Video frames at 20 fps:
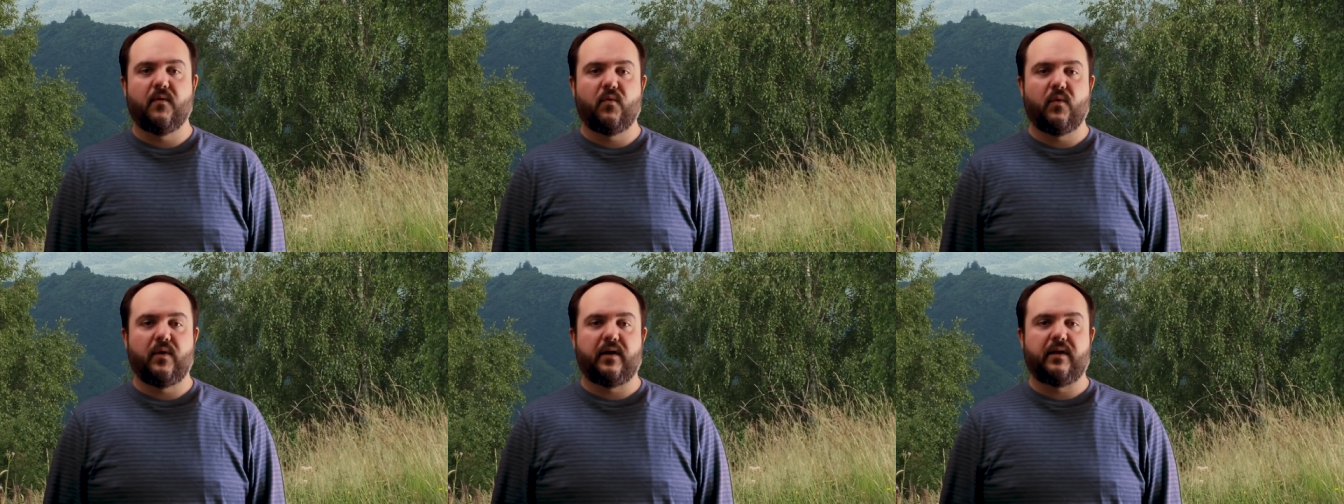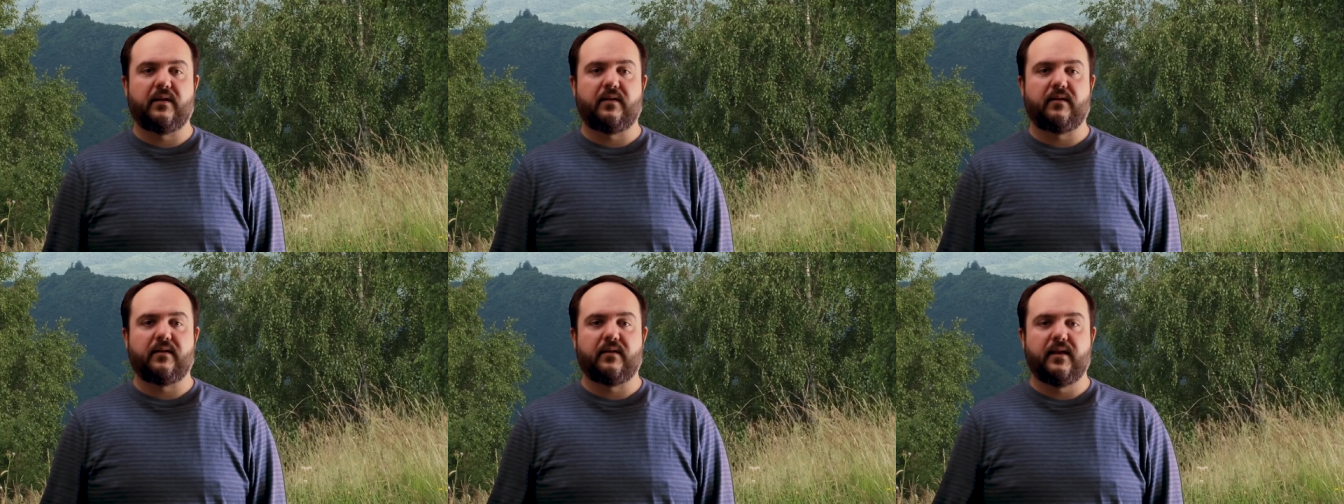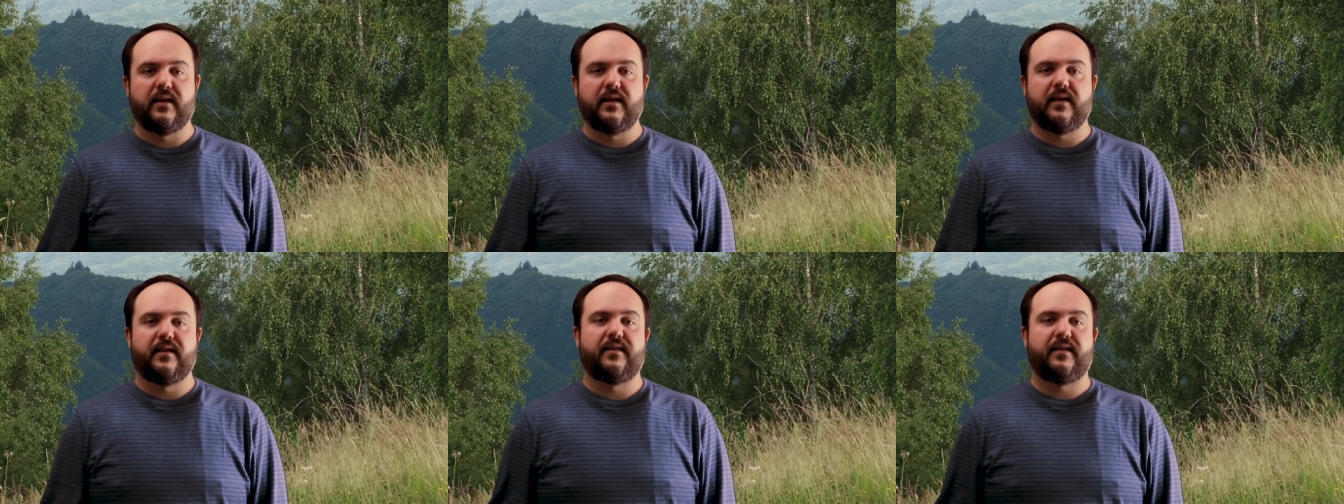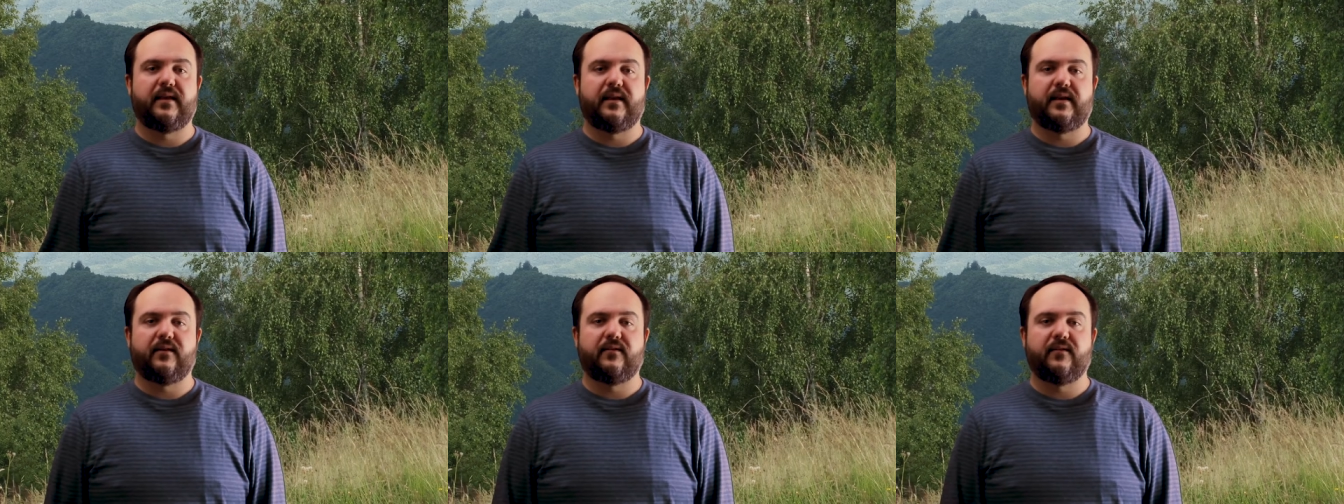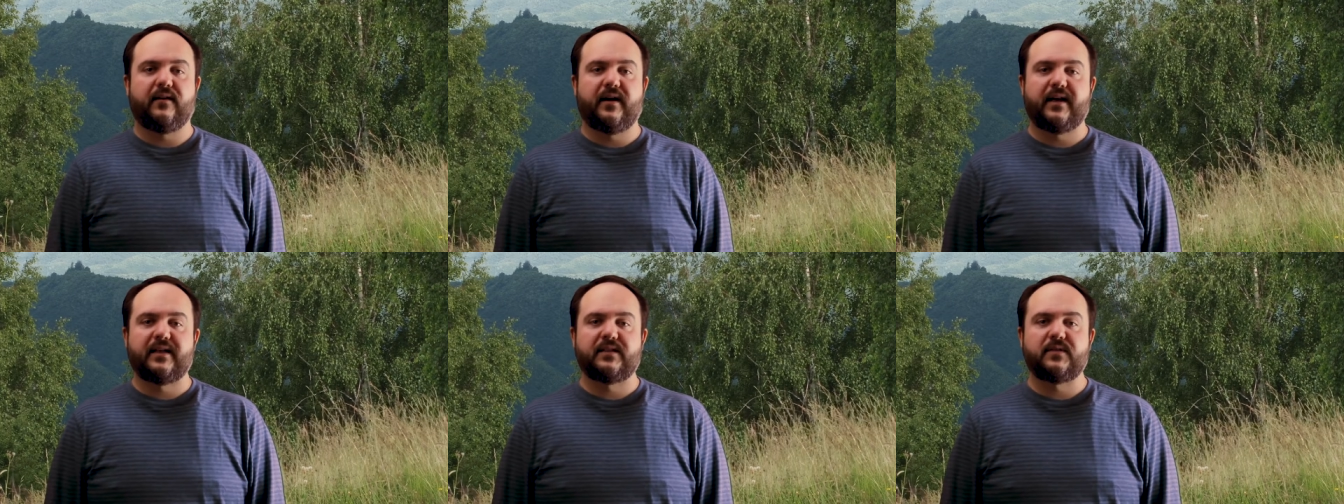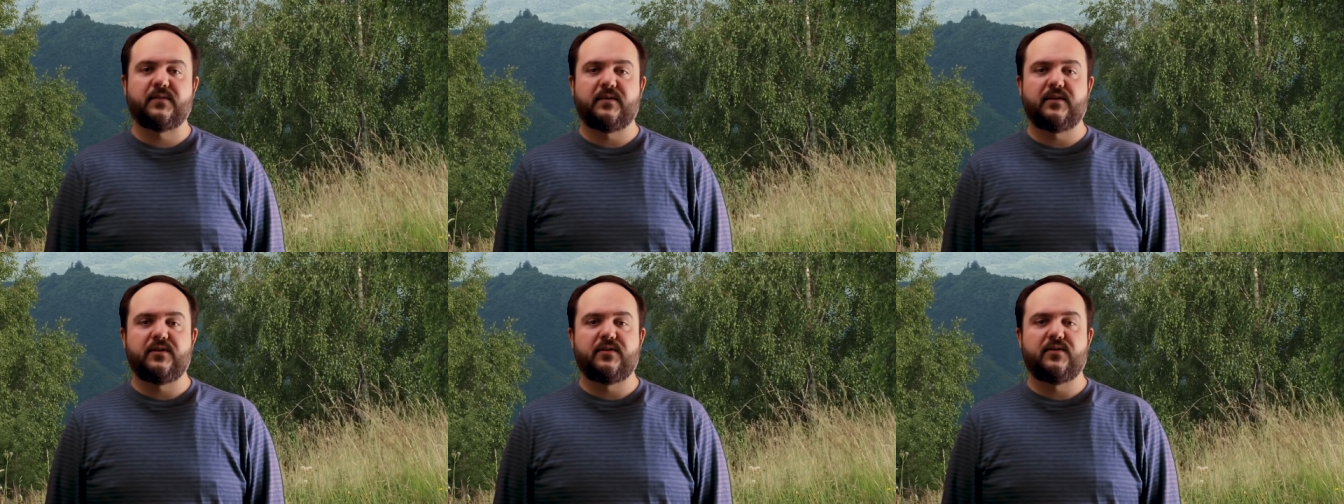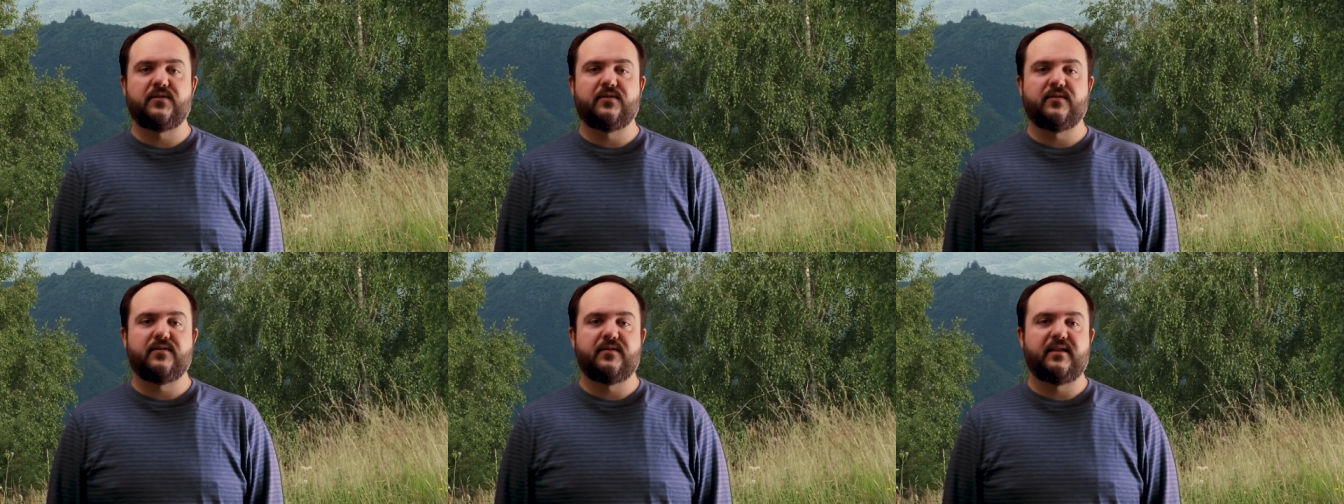well, then grass would
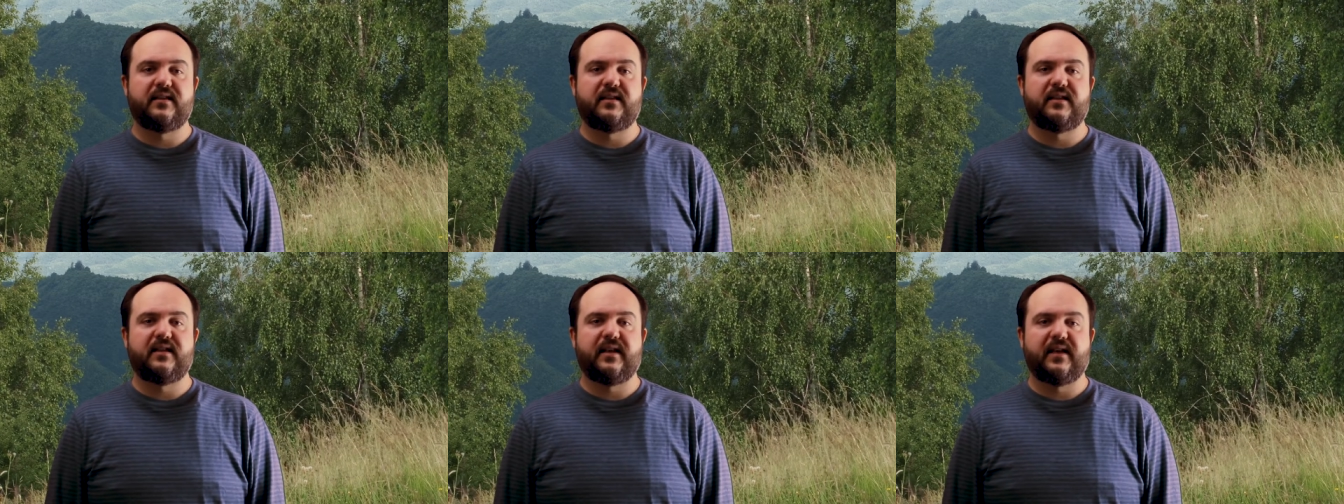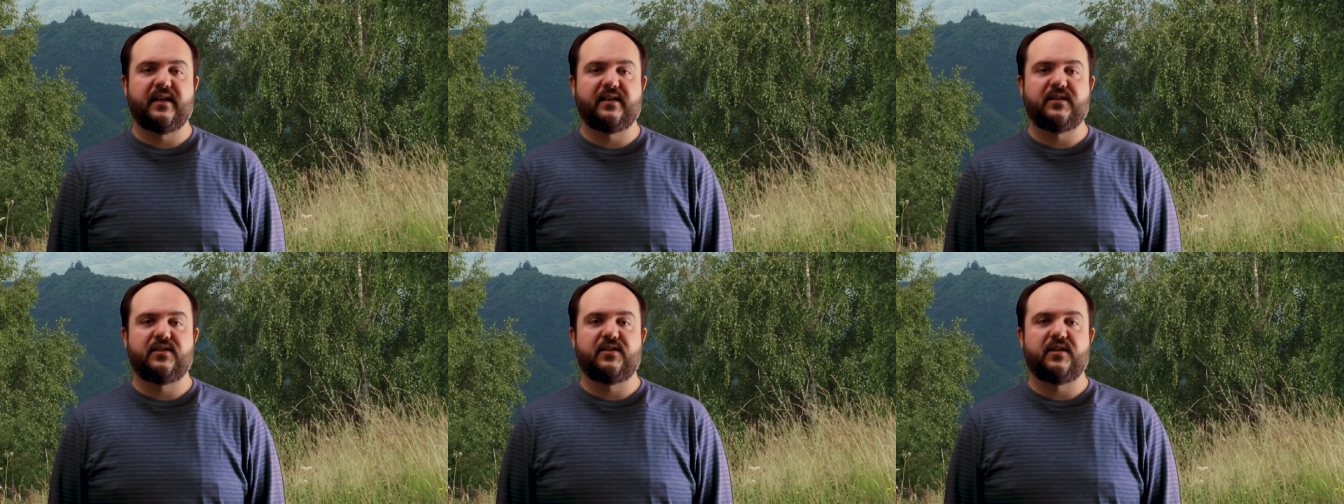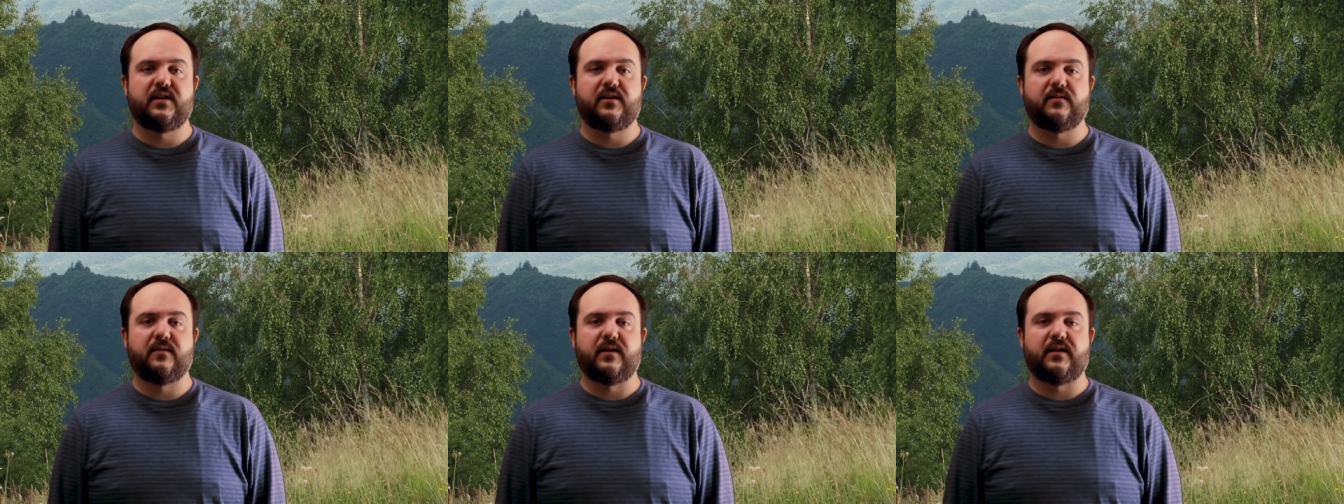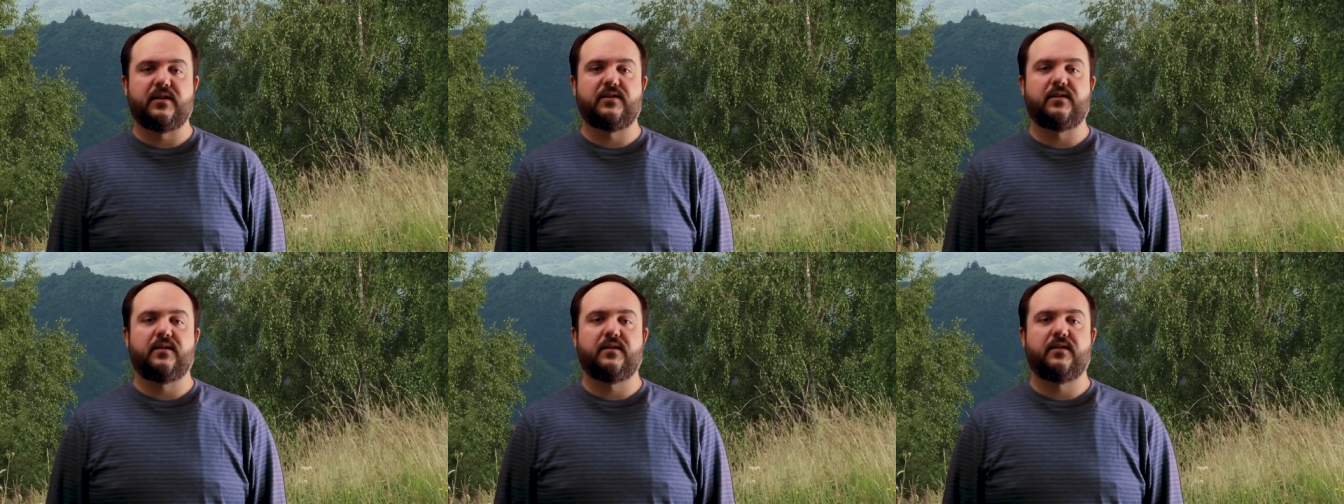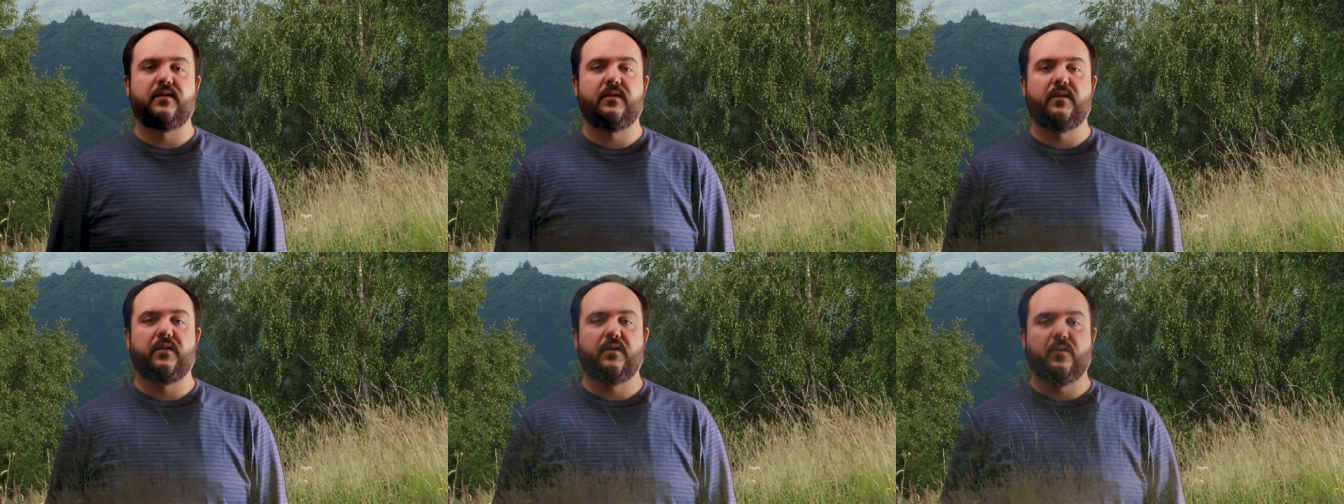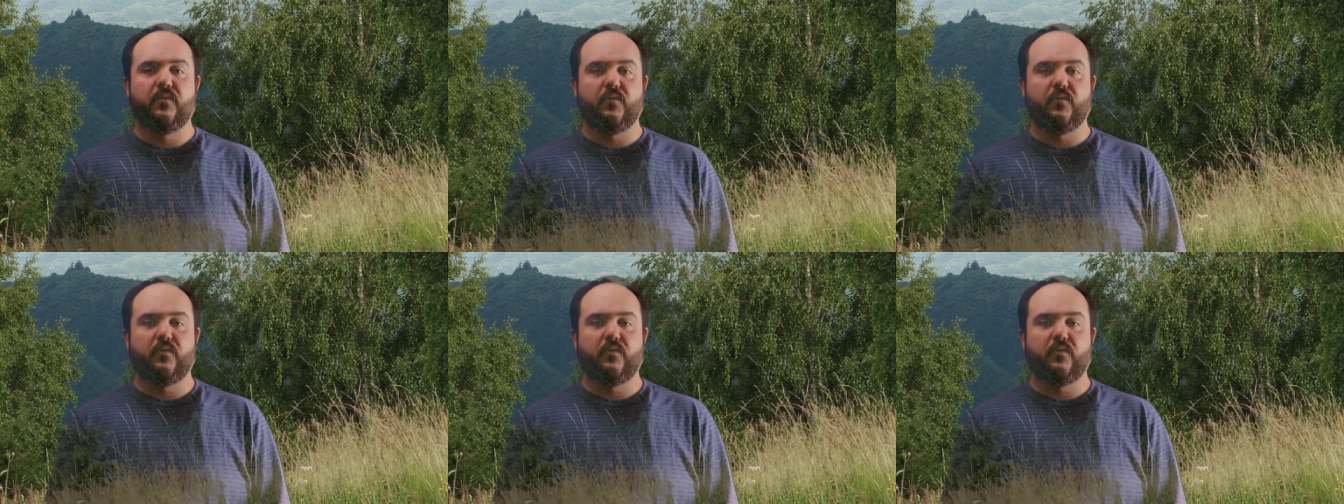assure that the next generation